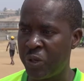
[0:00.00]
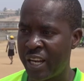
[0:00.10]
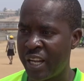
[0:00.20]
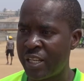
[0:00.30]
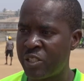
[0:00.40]

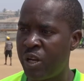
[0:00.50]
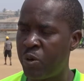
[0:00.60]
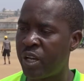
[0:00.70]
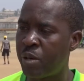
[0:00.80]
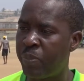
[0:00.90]
together so
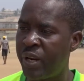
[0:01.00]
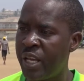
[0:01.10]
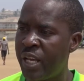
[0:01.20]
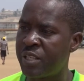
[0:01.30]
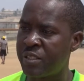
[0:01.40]
that we can
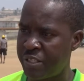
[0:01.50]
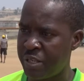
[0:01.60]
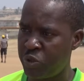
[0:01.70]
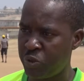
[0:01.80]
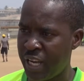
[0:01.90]
play as a
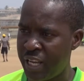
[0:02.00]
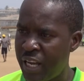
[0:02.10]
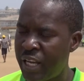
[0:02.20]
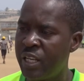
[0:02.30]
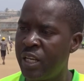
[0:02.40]
team
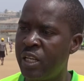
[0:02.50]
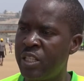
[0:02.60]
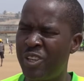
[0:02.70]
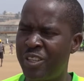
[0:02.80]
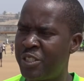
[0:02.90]
together.
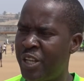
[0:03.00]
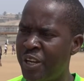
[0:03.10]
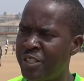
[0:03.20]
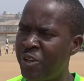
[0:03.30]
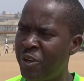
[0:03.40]
It's just a
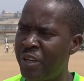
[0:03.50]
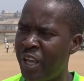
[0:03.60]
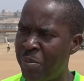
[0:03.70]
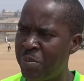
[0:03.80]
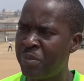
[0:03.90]
charity
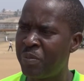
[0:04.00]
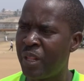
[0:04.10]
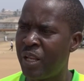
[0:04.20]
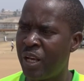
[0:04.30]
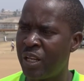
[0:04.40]
game,
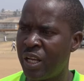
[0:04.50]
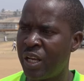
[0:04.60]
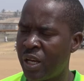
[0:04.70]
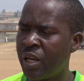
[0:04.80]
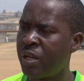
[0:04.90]
and
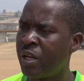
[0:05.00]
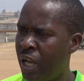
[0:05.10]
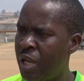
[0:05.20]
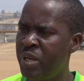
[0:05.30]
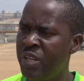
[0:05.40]
uh,
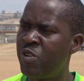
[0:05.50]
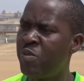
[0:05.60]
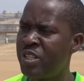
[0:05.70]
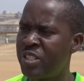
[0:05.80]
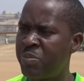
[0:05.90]
I believe
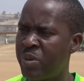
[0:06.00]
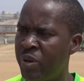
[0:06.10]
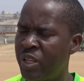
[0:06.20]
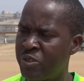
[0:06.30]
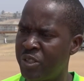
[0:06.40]
everybody's happy
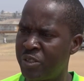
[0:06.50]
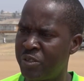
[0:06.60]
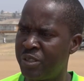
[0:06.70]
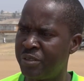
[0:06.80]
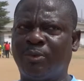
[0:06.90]
playing together
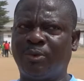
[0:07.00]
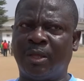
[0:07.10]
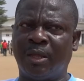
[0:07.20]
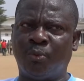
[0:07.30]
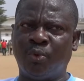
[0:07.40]
today.
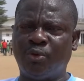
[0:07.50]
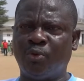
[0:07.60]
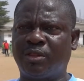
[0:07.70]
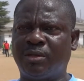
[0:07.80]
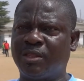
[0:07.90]
Yeah, we
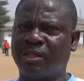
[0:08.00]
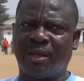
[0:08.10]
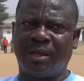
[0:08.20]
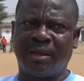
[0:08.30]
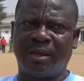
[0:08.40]
use this
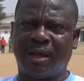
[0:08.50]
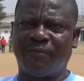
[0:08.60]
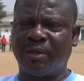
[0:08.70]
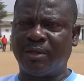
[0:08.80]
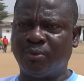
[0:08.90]
uh,
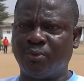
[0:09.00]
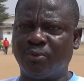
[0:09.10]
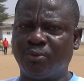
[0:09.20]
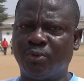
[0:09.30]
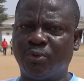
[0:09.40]

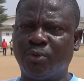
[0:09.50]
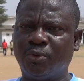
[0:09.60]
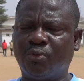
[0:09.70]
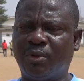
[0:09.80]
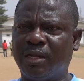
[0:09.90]
avenue
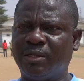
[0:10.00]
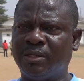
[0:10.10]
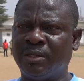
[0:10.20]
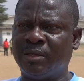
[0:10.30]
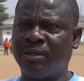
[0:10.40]
to let
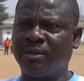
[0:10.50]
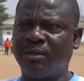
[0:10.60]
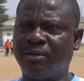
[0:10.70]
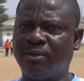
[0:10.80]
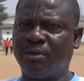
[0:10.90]
the
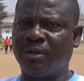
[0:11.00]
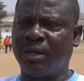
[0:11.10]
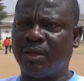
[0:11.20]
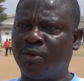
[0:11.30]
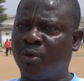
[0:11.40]
uh,
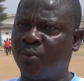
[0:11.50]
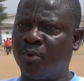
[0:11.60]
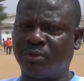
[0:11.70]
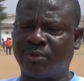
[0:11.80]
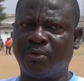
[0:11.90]
young
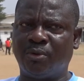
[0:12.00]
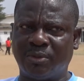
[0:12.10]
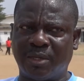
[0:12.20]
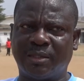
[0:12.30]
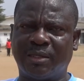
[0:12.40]
ones
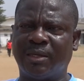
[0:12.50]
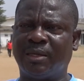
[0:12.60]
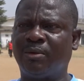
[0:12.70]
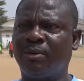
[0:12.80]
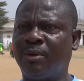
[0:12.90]
know that uh,